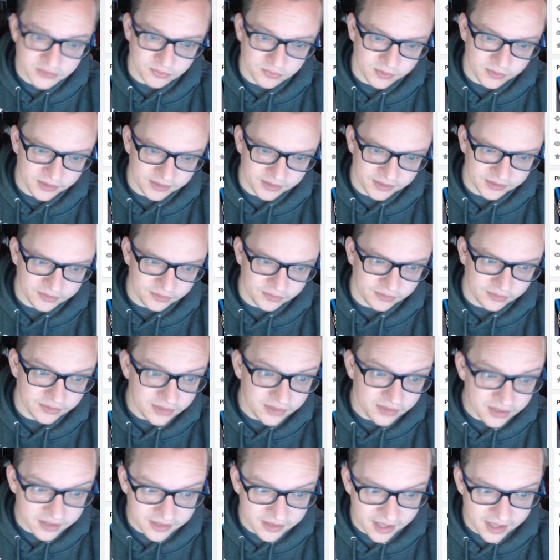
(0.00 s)
really cool.
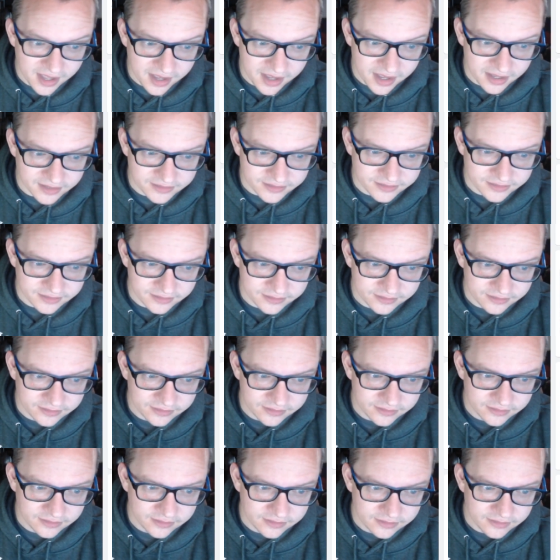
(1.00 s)
Look at that.
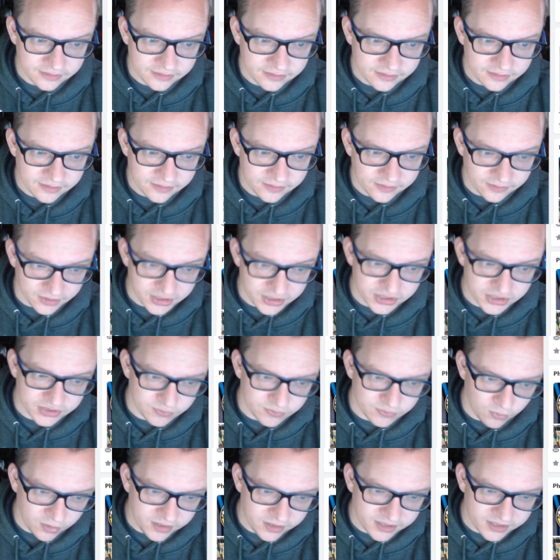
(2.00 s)
This
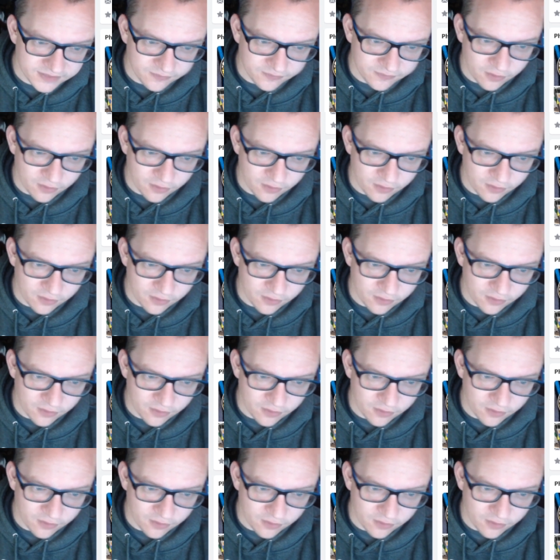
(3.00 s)
one is for